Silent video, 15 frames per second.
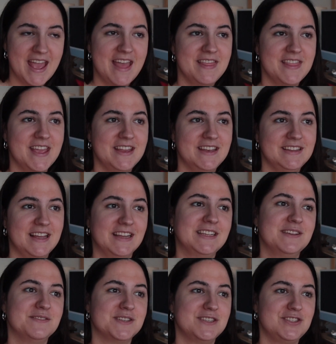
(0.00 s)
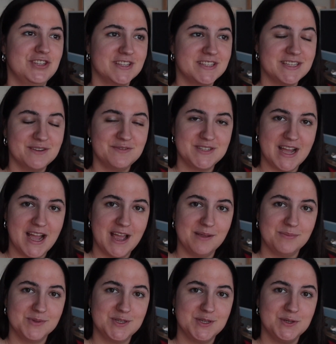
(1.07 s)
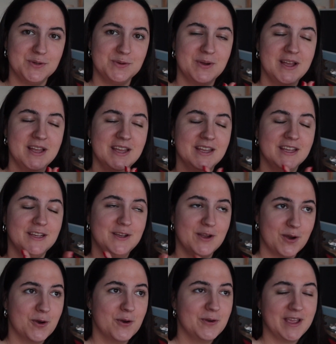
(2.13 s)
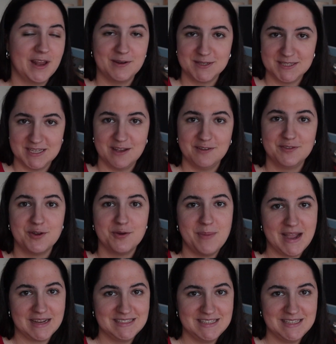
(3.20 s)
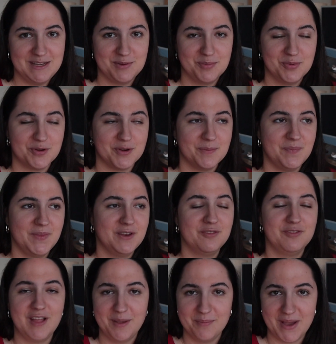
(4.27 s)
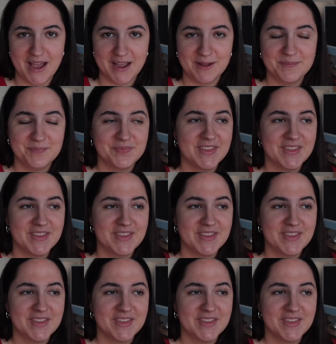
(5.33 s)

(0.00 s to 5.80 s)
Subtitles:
And then that gives us just enough time to go get our stuff, go back to the airport and fly back.